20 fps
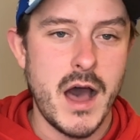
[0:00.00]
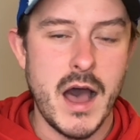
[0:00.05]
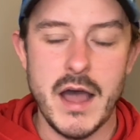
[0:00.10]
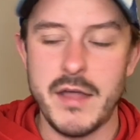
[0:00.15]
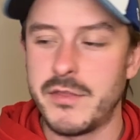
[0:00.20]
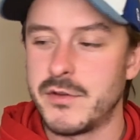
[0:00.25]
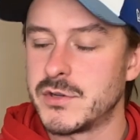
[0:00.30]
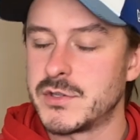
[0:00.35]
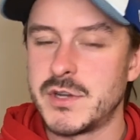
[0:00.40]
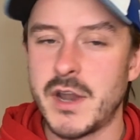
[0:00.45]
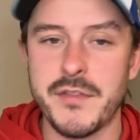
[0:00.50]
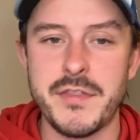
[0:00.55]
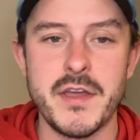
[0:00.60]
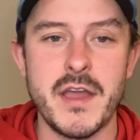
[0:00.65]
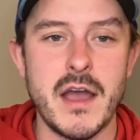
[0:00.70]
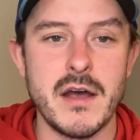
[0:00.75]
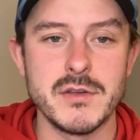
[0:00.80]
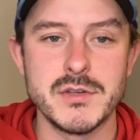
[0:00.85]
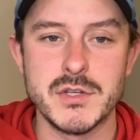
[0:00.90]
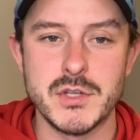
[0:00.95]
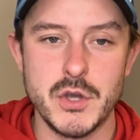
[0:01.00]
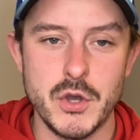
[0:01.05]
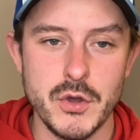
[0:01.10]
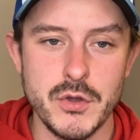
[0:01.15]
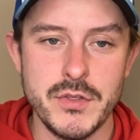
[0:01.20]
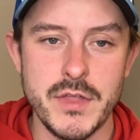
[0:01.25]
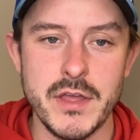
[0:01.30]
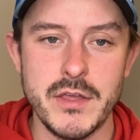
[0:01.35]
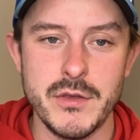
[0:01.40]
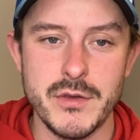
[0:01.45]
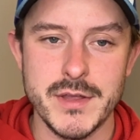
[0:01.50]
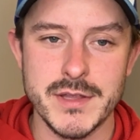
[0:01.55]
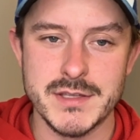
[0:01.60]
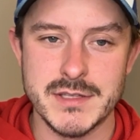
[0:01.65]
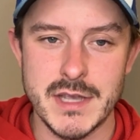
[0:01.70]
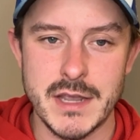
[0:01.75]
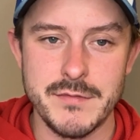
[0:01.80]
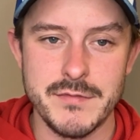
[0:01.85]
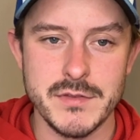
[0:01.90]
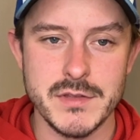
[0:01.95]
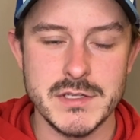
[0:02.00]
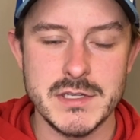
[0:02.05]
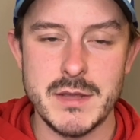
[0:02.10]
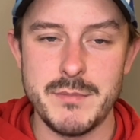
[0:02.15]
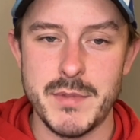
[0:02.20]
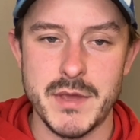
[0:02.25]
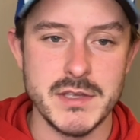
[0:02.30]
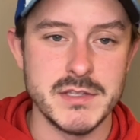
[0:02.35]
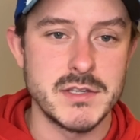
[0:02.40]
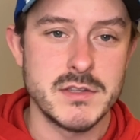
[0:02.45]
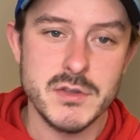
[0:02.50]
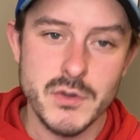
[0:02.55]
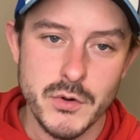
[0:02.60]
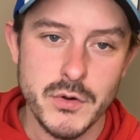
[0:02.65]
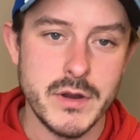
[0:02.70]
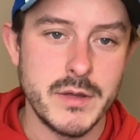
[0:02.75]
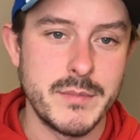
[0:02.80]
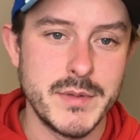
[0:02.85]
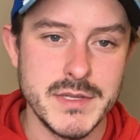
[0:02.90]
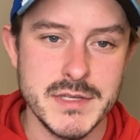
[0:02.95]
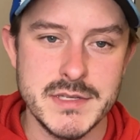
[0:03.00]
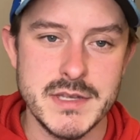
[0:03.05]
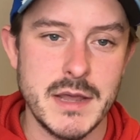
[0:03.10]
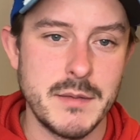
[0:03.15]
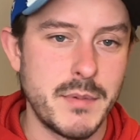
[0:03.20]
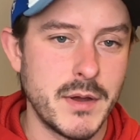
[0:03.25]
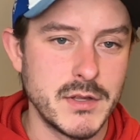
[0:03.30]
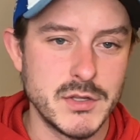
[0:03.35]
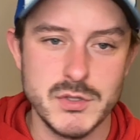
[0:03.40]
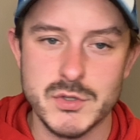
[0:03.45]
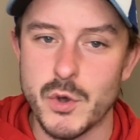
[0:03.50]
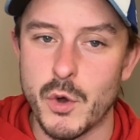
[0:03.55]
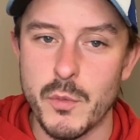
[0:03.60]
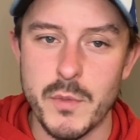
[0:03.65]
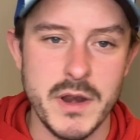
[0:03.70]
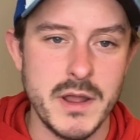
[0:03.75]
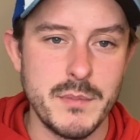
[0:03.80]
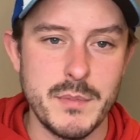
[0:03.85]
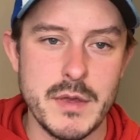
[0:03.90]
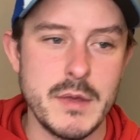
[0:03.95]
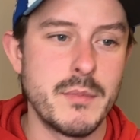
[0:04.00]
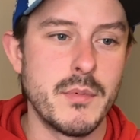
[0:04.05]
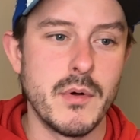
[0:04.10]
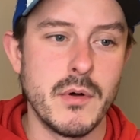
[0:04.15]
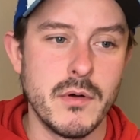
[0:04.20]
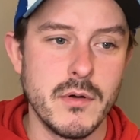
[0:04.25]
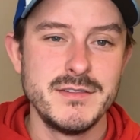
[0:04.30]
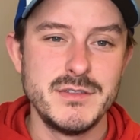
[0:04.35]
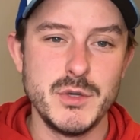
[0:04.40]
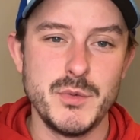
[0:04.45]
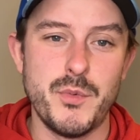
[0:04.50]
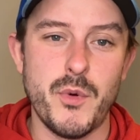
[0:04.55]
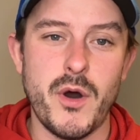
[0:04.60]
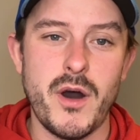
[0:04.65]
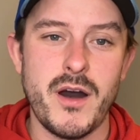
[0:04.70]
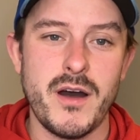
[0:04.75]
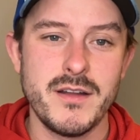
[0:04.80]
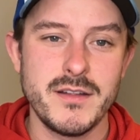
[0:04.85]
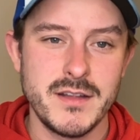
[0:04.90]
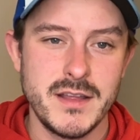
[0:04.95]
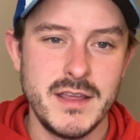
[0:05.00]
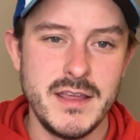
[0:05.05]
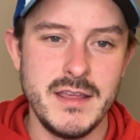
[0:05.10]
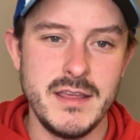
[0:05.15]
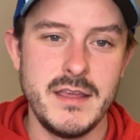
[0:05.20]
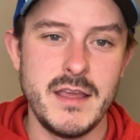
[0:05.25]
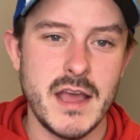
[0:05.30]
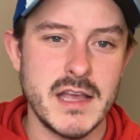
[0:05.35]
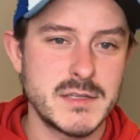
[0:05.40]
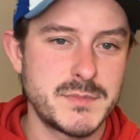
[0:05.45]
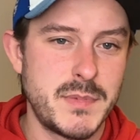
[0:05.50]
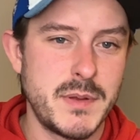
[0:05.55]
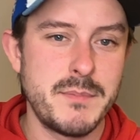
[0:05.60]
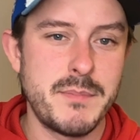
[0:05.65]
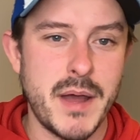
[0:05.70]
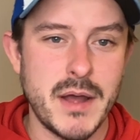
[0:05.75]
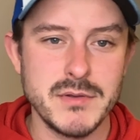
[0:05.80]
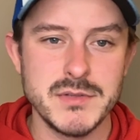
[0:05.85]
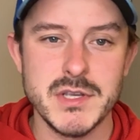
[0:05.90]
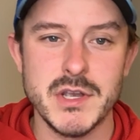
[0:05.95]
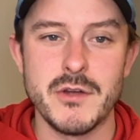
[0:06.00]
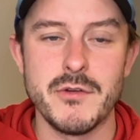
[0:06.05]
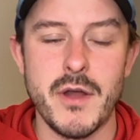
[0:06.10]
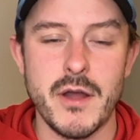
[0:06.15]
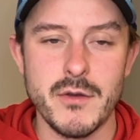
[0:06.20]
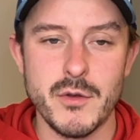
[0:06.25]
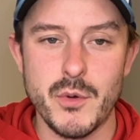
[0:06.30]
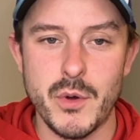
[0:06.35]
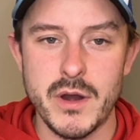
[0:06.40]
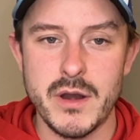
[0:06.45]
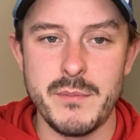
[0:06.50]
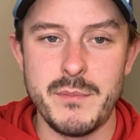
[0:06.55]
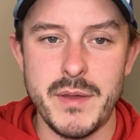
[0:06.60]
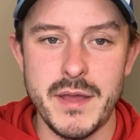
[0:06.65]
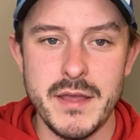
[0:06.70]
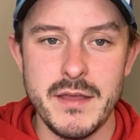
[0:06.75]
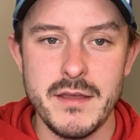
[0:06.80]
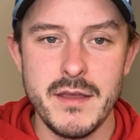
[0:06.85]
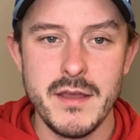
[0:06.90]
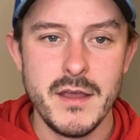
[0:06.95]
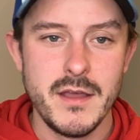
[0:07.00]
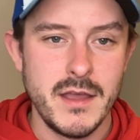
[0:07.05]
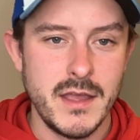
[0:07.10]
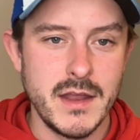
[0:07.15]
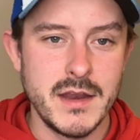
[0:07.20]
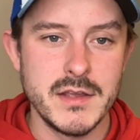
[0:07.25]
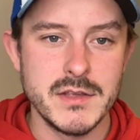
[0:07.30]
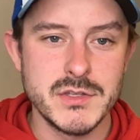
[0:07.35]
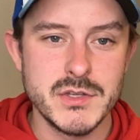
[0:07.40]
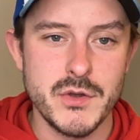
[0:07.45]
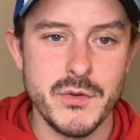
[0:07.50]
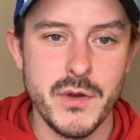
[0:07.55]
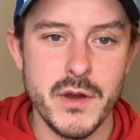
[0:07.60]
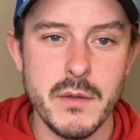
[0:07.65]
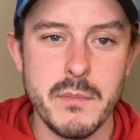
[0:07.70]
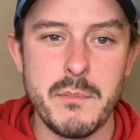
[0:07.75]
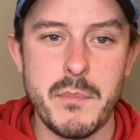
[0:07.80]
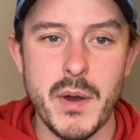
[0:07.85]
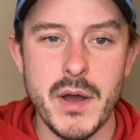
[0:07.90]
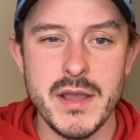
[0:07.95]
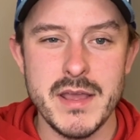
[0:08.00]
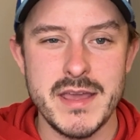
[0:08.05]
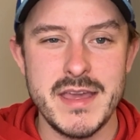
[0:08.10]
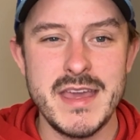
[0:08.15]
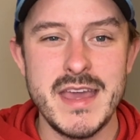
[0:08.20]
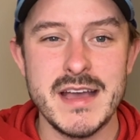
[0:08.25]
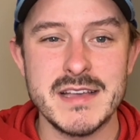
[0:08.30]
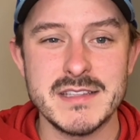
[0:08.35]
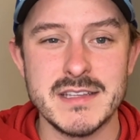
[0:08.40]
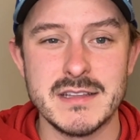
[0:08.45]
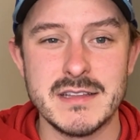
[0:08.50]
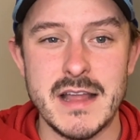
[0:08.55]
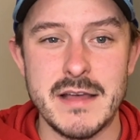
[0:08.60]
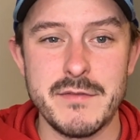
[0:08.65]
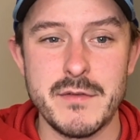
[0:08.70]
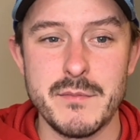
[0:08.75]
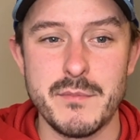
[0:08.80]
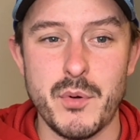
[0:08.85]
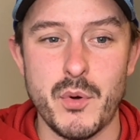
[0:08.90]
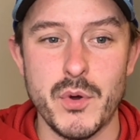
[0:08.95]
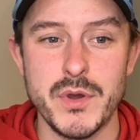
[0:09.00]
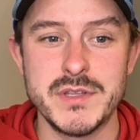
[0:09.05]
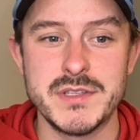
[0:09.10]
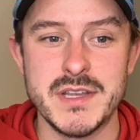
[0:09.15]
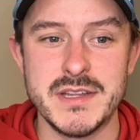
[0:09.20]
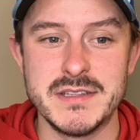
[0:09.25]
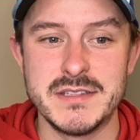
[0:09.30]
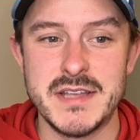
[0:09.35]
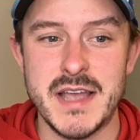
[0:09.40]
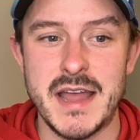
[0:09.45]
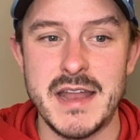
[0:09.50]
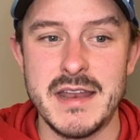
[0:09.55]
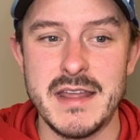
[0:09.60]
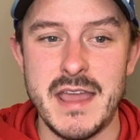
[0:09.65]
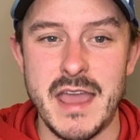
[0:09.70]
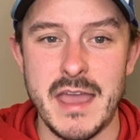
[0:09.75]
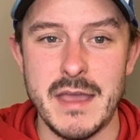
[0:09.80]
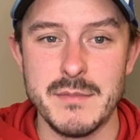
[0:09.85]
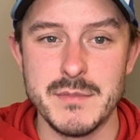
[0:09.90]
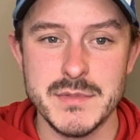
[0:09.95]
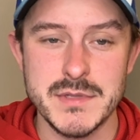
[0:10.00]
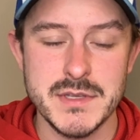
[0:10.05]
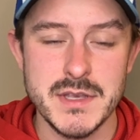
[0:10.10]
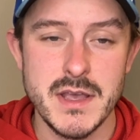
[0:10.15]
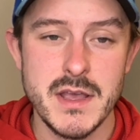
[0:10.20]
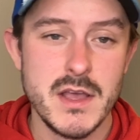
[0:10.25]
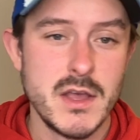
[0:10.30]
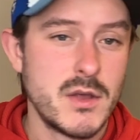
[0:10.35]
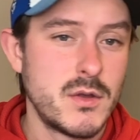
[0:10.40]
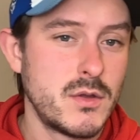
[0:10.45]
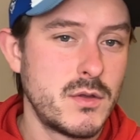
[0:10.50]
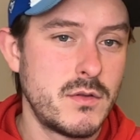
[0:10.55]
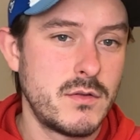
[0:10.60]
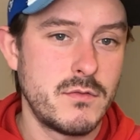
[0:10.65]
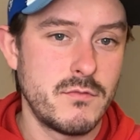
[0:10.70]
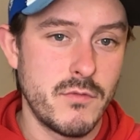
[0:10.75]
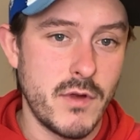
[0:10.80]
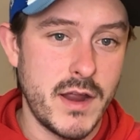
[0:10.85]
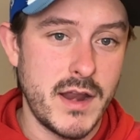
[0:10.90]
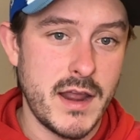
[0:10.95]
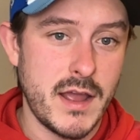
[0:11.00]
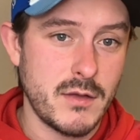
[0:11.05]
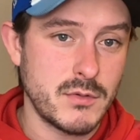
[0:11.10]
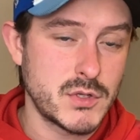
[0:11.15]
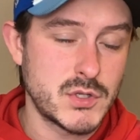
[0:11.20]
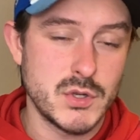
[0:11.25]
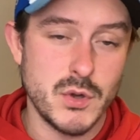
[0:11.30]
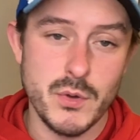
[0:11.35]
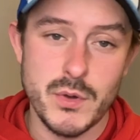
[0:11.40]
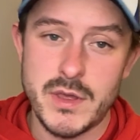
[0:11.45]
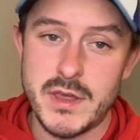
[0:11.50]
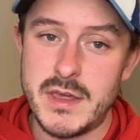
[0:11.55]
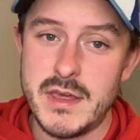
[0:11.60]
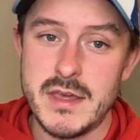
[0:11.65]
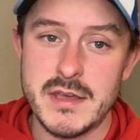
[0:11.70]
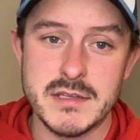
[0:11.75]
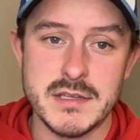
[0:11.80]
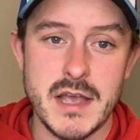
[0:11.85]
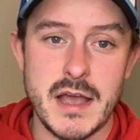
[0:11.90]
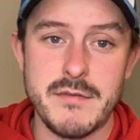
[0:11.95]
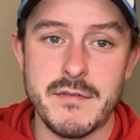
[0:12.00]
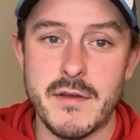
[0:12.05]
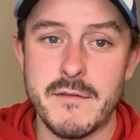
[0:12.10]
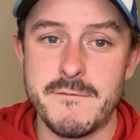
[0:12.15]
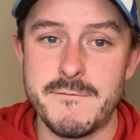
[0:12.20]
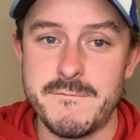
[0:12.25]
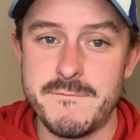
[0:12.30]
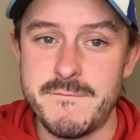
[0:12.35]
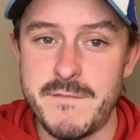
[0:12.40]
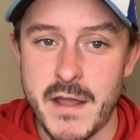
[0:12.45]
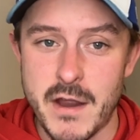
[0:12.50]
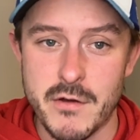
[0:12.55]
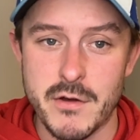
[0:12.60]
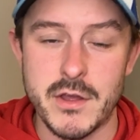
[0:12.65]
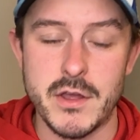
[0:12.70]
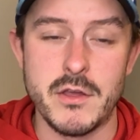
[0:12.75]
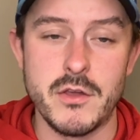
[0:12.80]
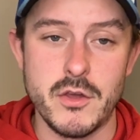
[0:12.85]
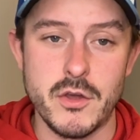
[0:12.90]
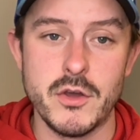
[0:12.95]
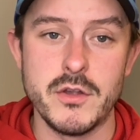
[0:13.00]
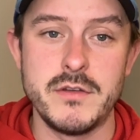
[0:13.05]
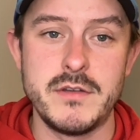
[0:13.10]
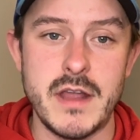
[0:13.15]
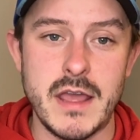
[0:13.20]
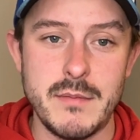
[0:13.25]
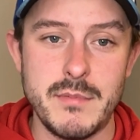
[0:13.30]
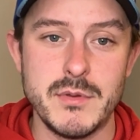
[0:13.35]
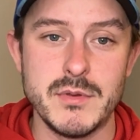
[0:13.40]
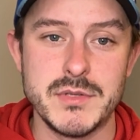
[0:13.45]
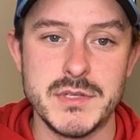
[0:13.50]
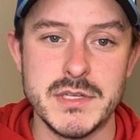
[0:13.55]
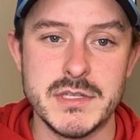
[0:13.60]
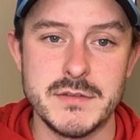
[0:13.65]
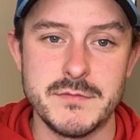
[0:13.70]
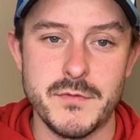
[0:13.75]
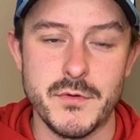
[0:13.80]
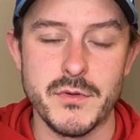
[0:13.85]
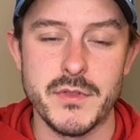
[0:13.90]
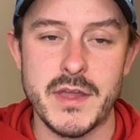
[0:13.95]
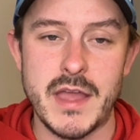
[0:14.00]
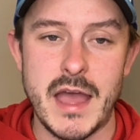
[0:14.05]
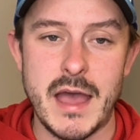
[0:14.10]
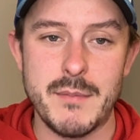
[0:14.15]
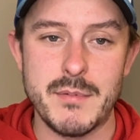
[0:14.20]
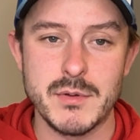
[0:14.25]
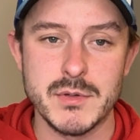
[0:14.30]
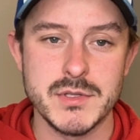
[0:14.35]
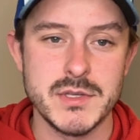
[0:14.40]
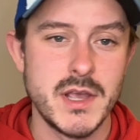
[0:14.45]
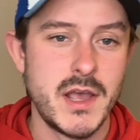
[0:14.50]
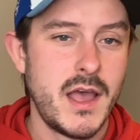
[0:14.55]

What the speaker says: There's nothing else good that you can say for this team because it's already been said by so many people. Dubois, he has been bouncing around quite a bit in his career, but he has 11 points in 10 games right now, so he is having a very good debut season for the Capitals.